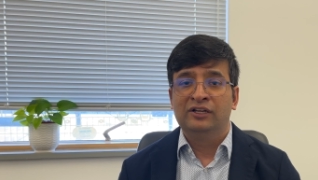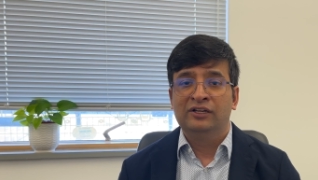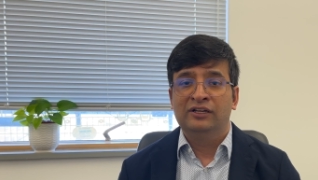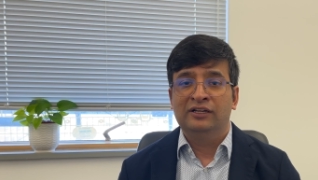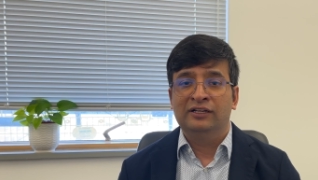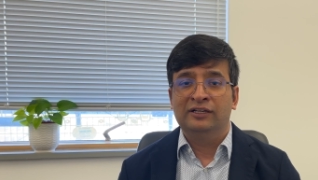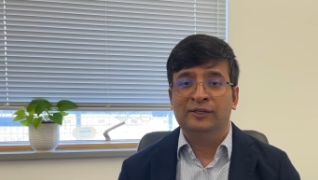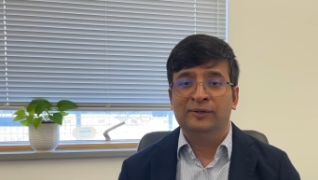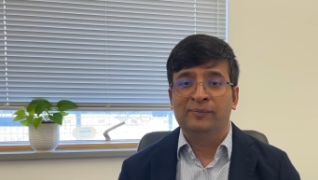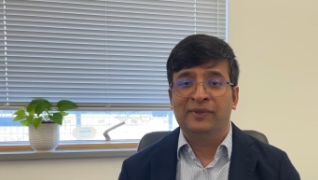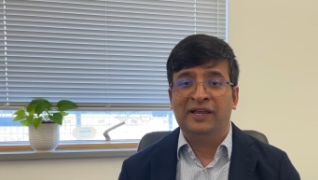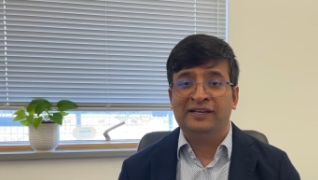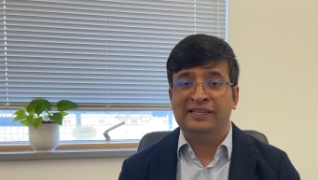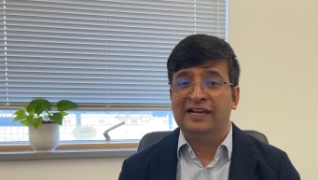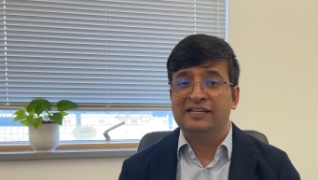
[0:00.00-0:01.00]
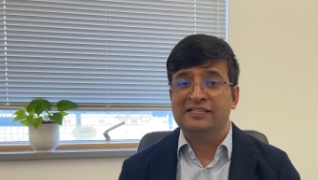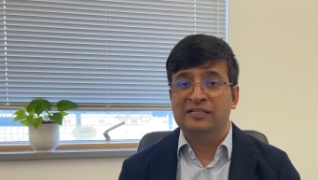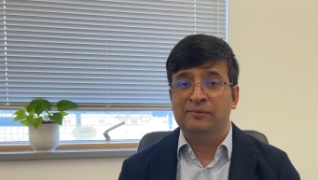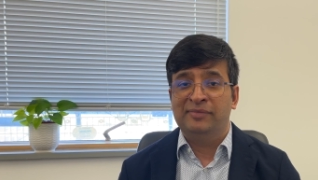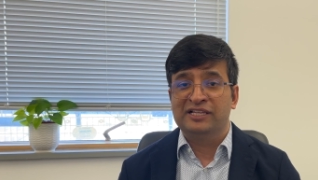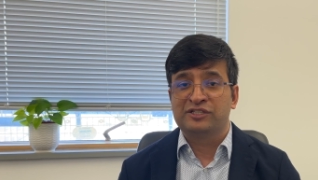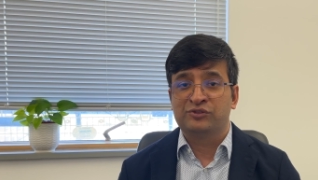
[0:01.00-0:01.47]
And that is the
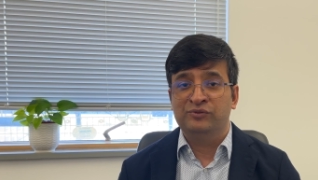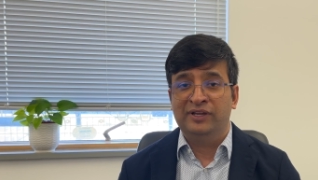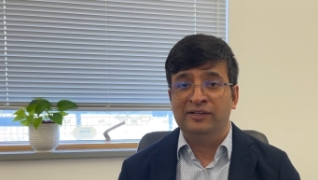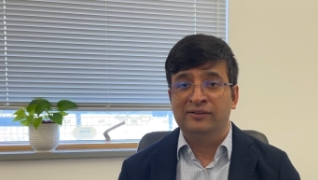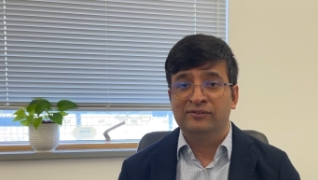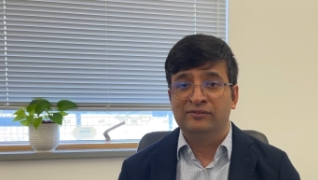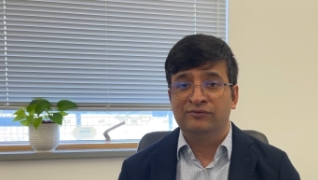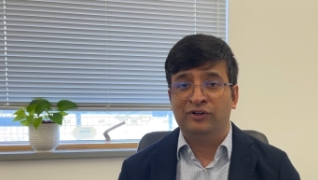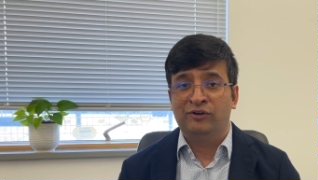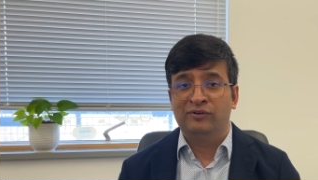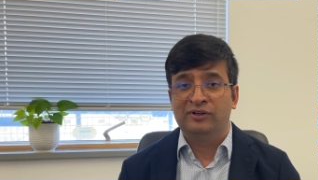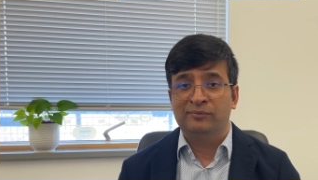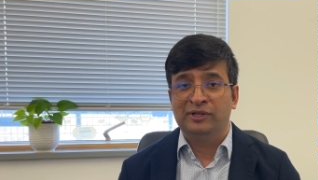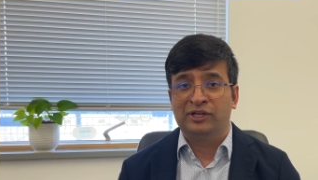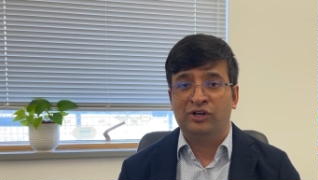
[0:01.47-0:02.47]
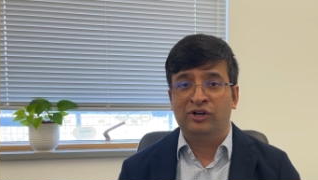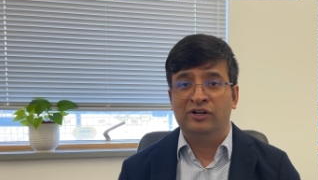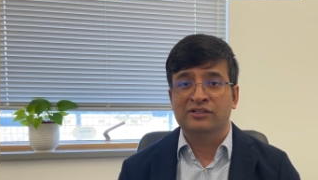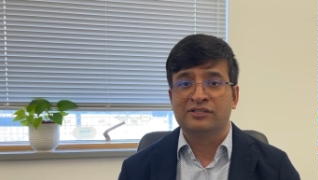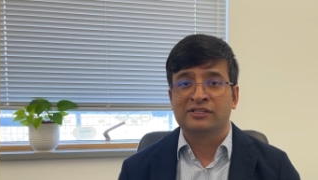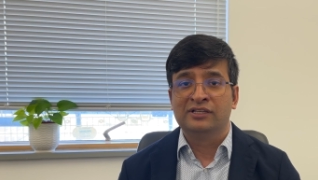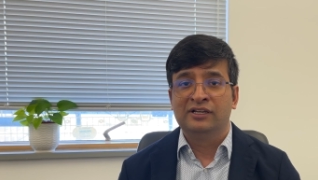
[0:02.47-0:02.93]
best way forward,
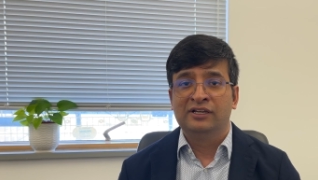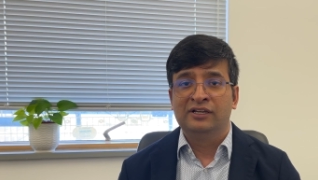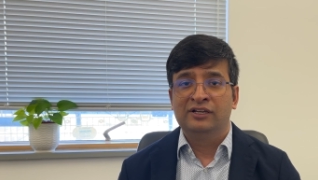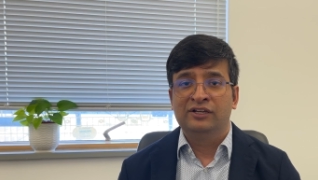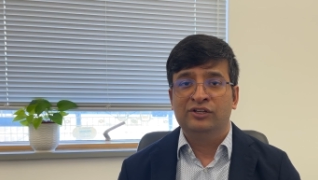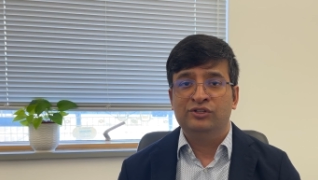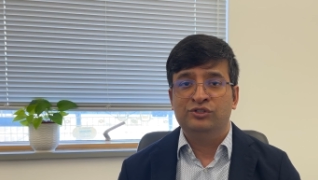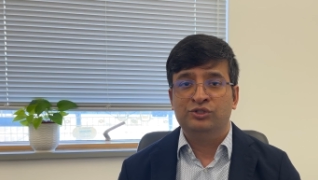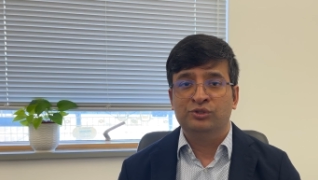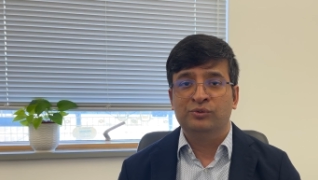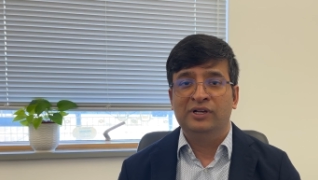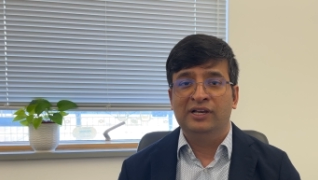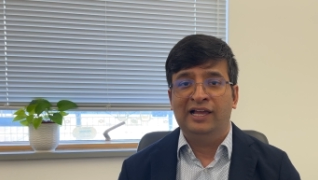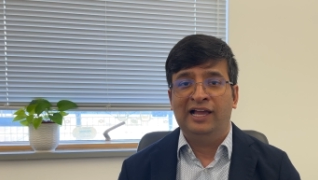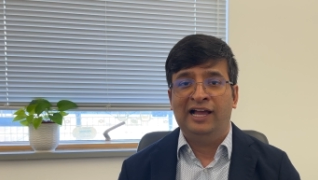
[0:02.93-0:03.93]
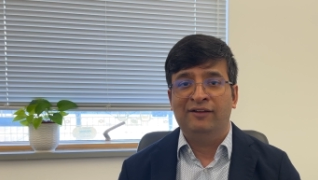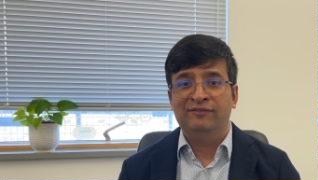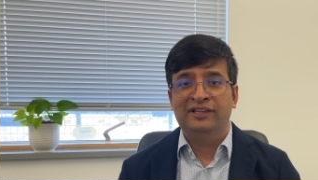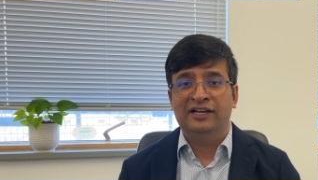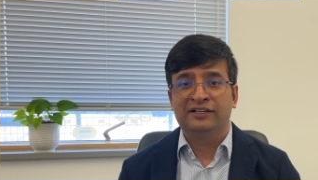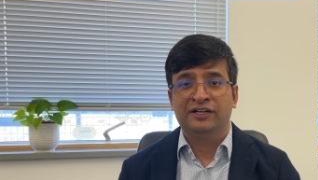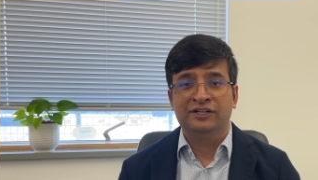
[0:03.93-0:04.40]
because you will have
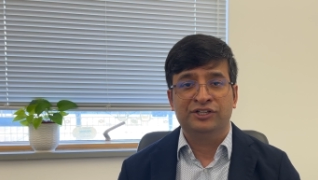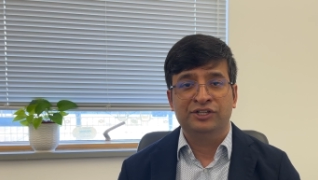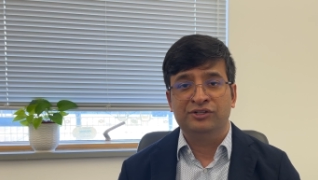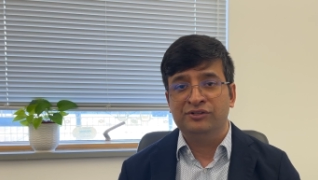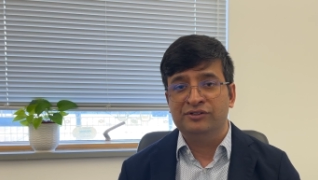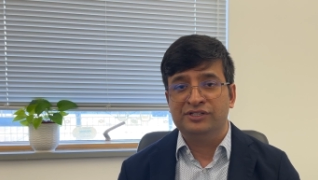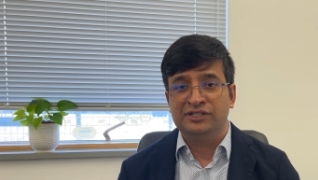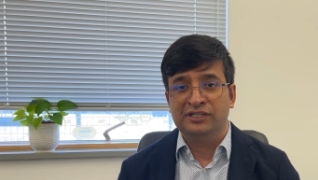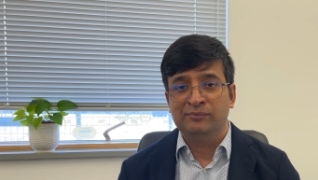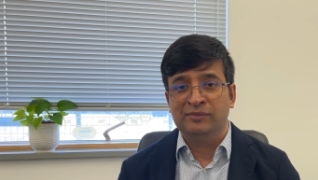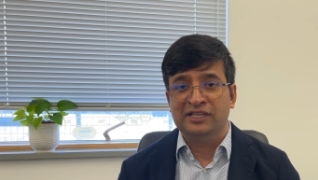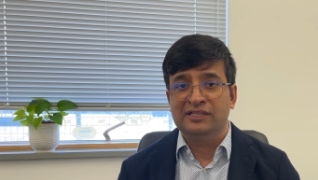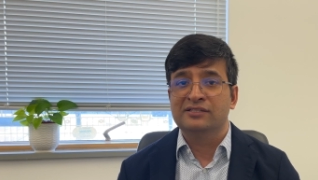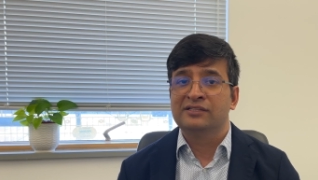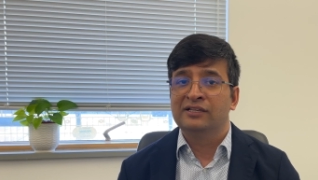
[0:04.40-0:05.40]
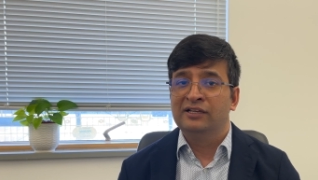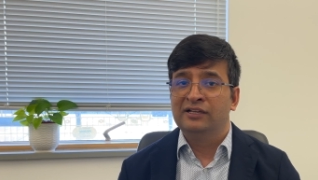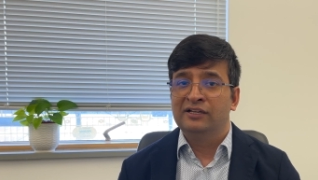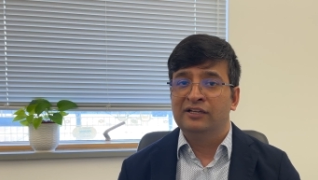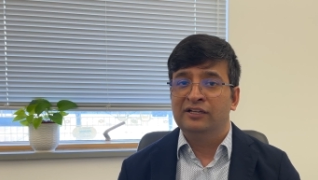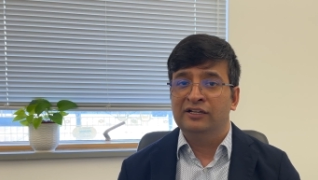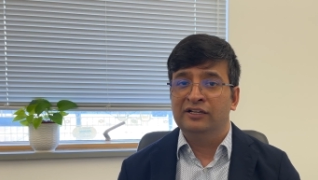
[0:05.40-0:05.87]
that continuity, means
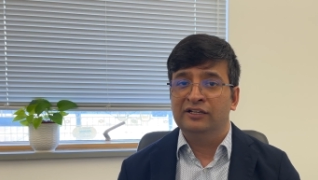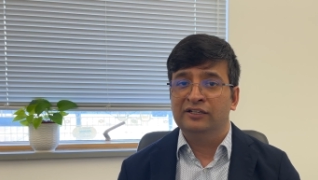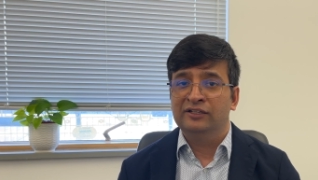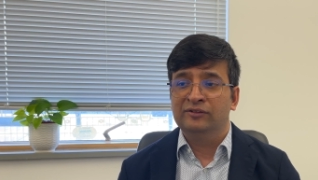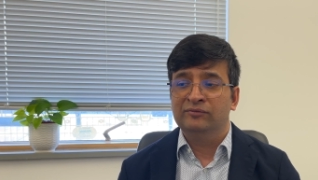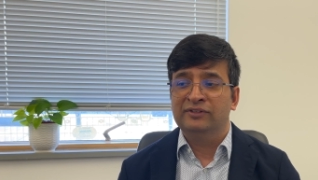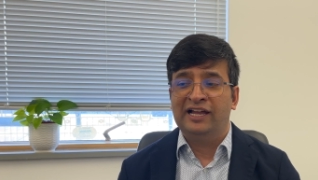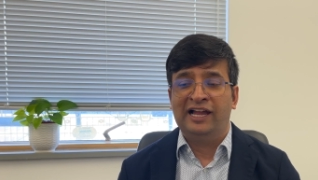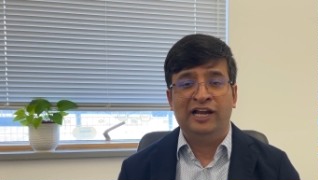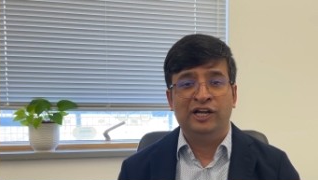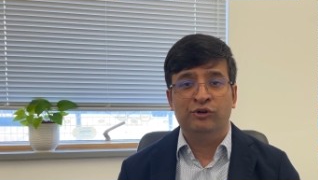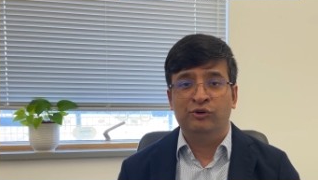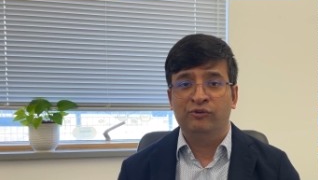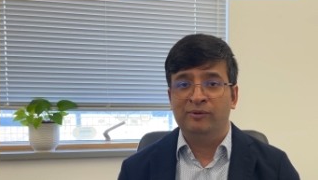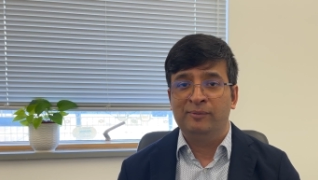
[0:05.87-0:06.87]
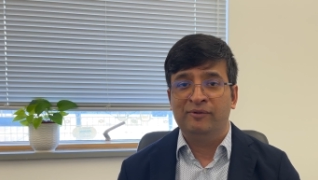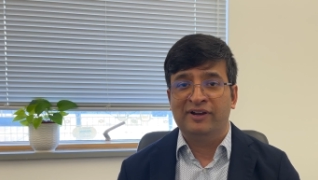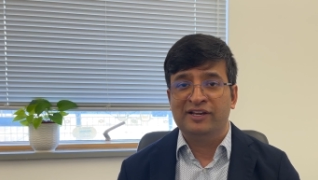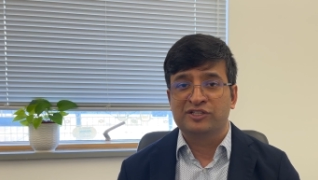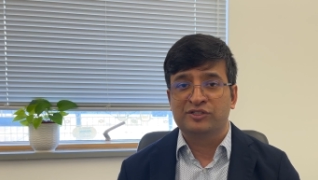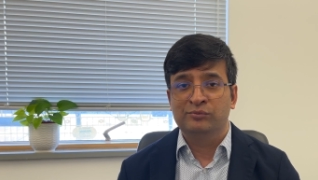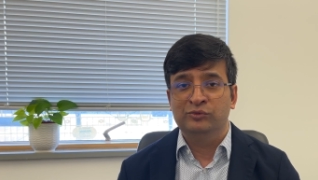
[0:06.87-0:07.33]
the handover will be
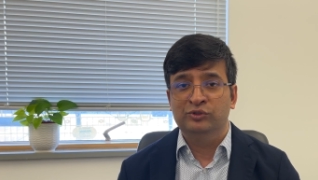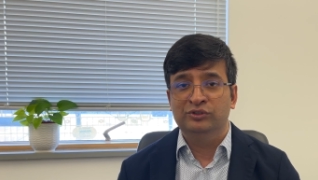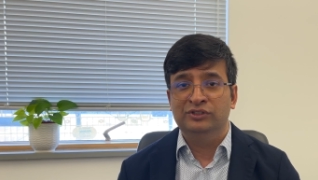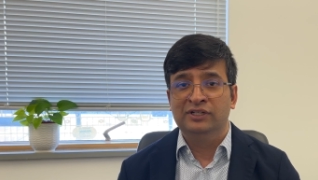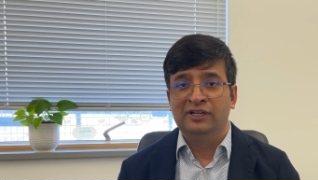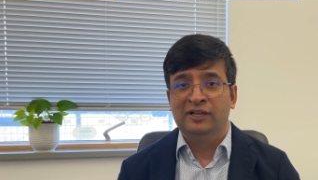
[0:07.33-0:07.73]
very smooth.